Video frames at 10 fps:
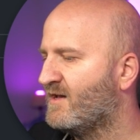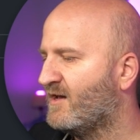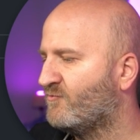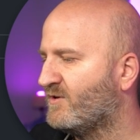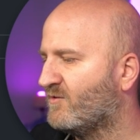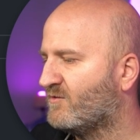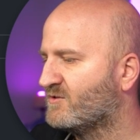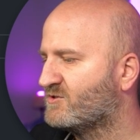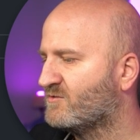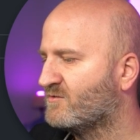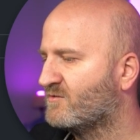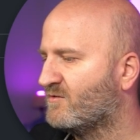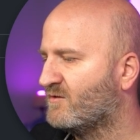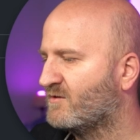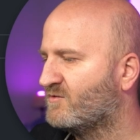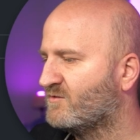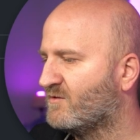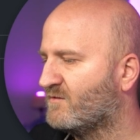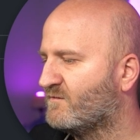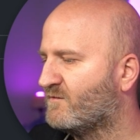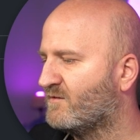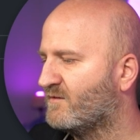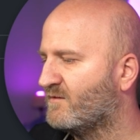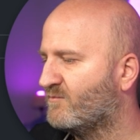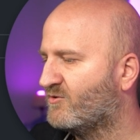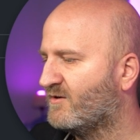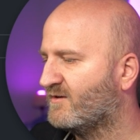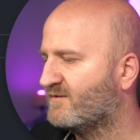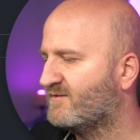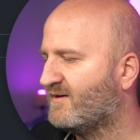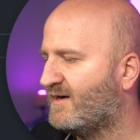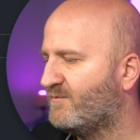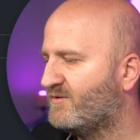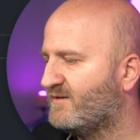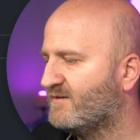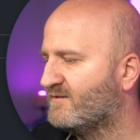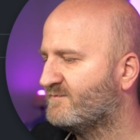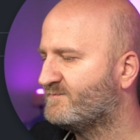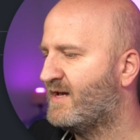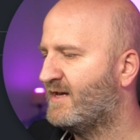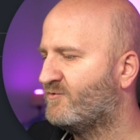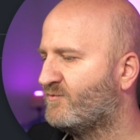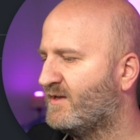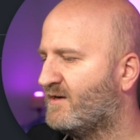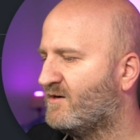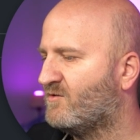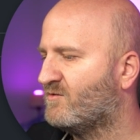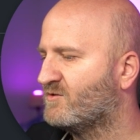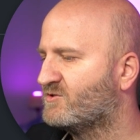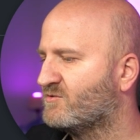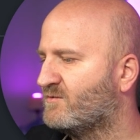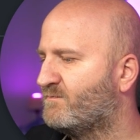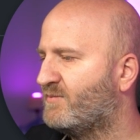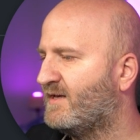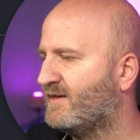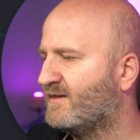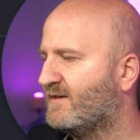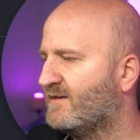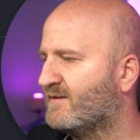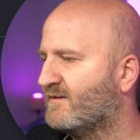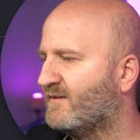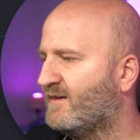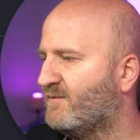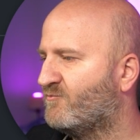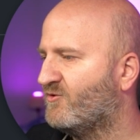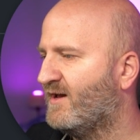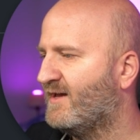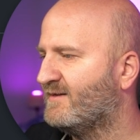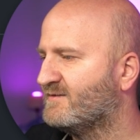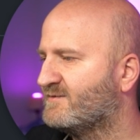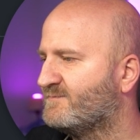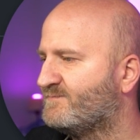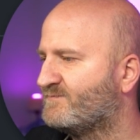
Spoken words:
And we're also going to go for the product type here. And we are also picking the brand.